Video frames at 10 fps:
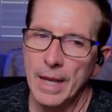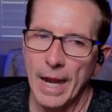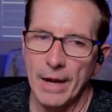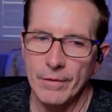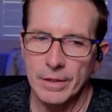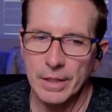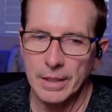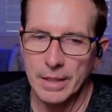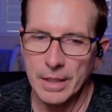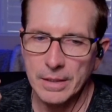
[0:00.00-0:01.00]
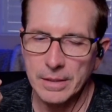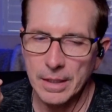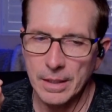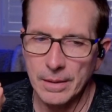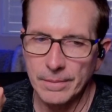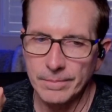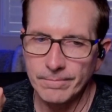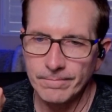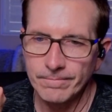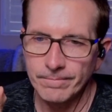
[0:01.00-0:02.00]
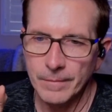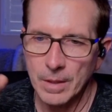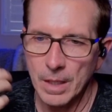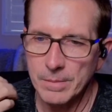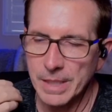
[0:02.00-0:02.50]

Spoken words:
Everything that comes